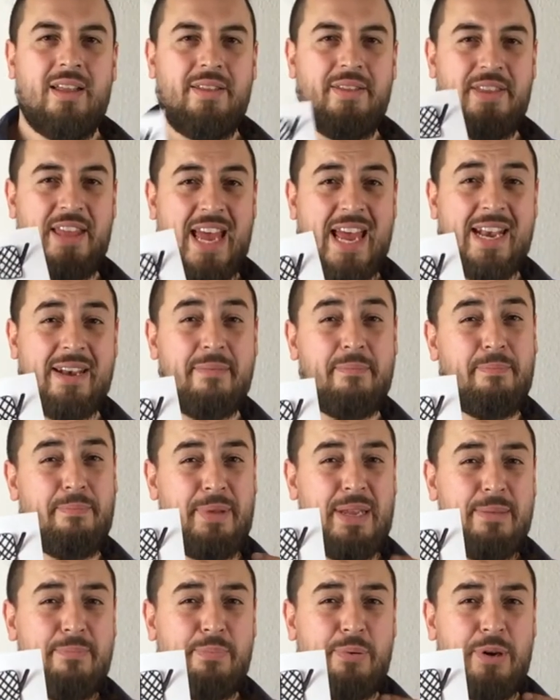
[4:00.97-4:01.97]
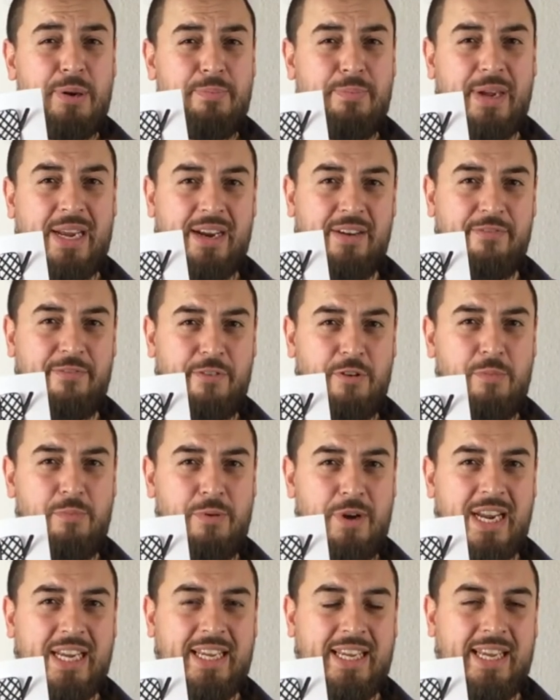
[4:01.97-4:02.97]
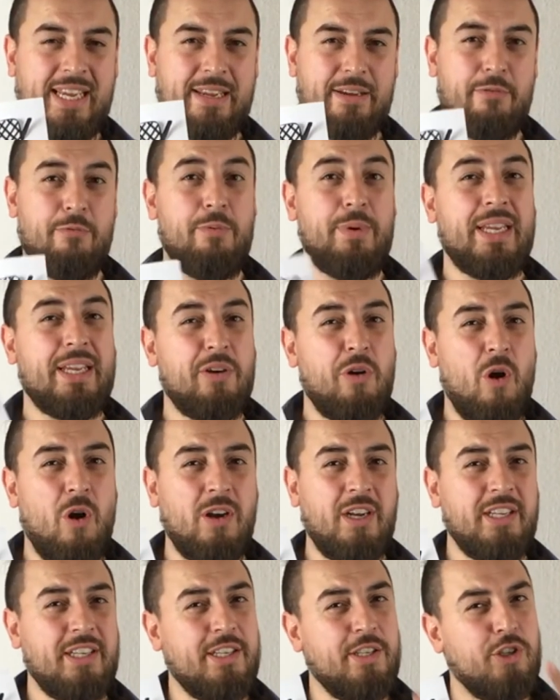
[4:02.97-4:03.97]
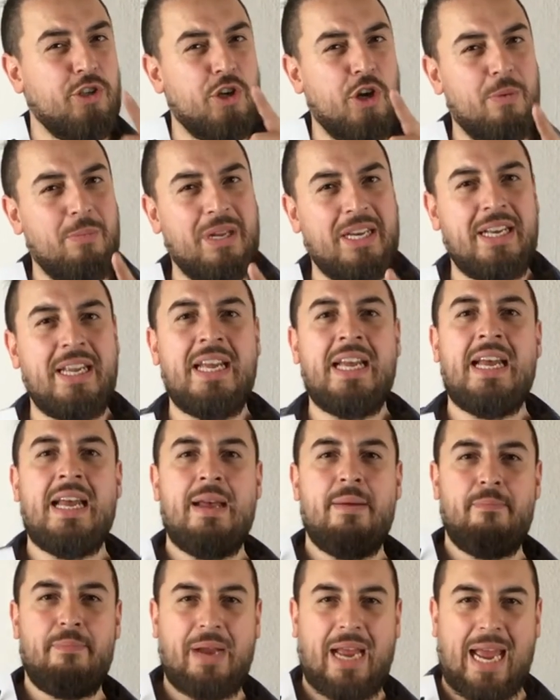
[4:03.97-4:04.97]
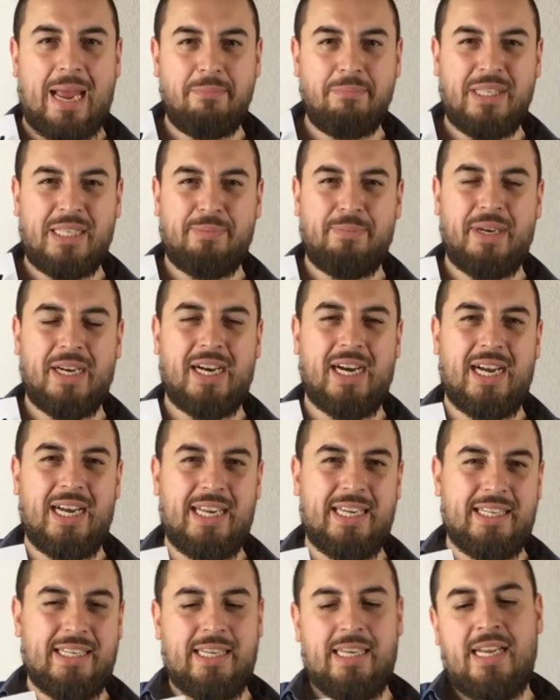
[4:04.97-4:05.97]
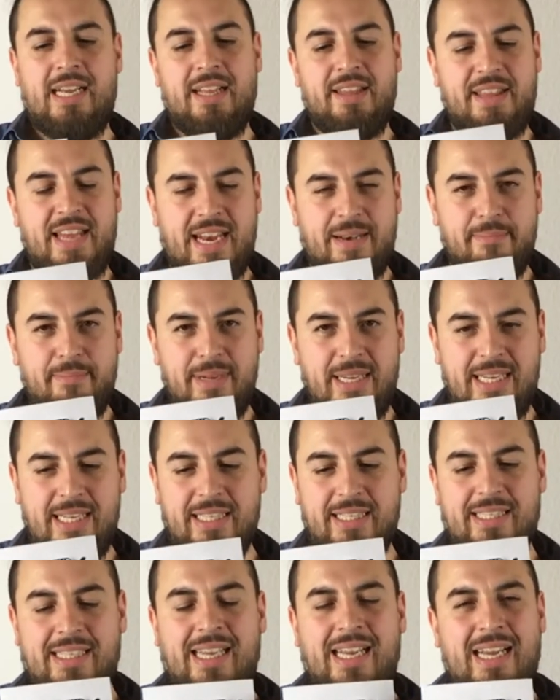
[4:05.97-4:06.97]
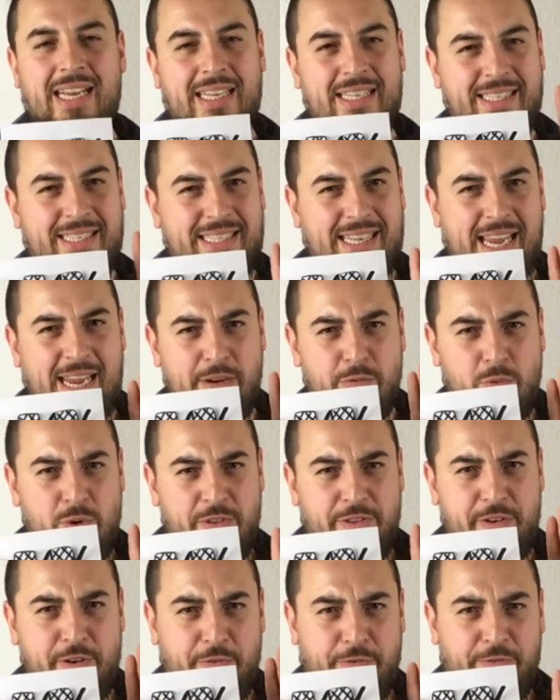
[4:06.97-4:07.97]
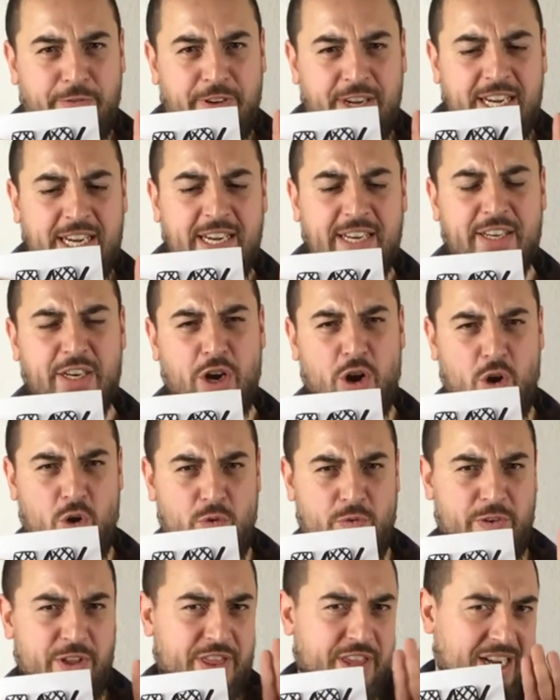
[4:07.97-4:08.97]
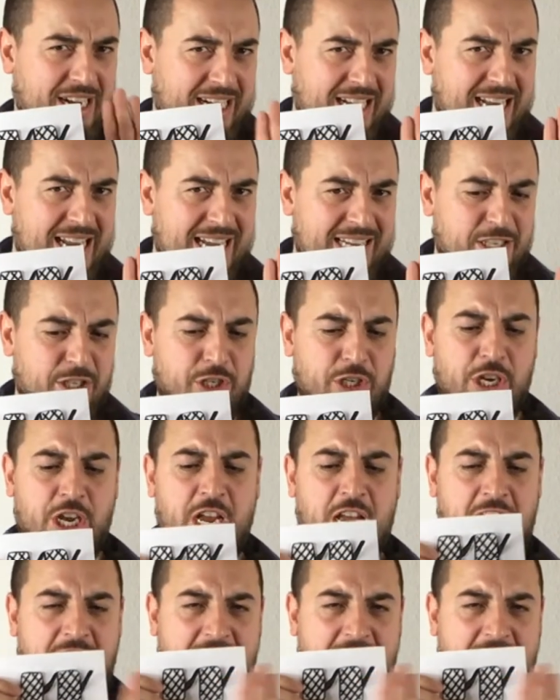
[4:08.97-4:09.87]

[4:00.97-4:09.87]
Then be prepared for braking. We call it in German bremsbereit. That means stay with your feet over the clutch